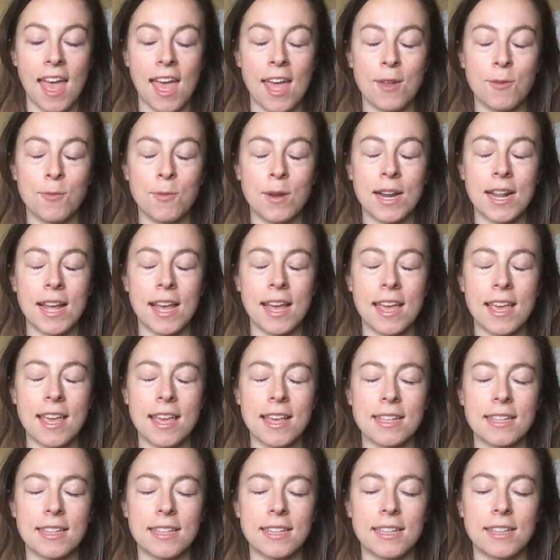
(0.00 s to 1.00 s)
And when
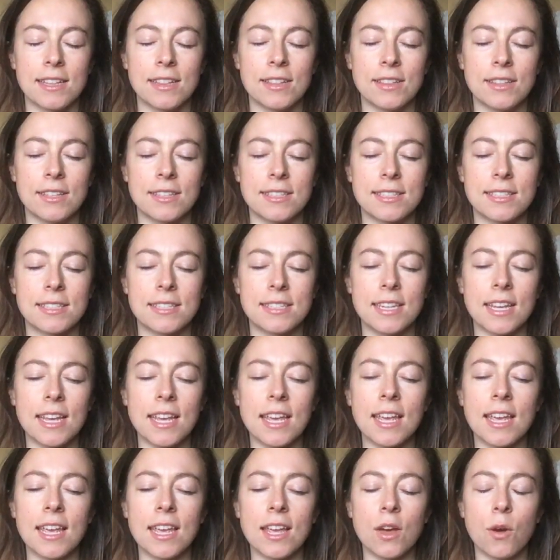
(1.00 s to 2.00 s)
I
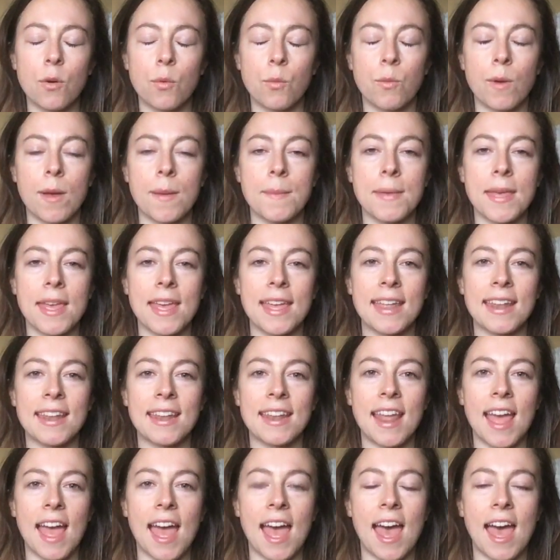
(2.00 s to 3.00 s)
see
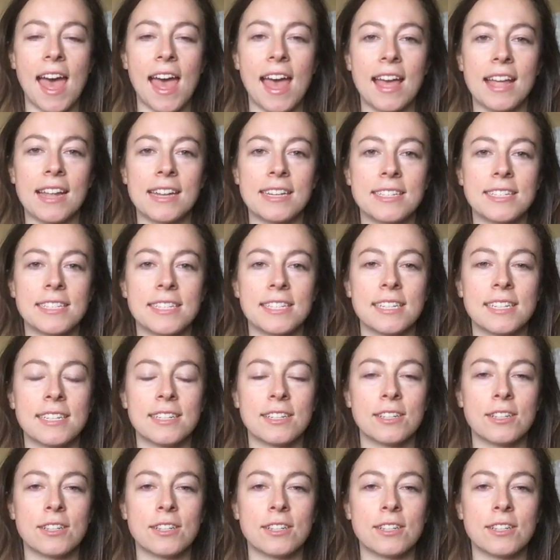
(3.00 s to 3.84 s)
women at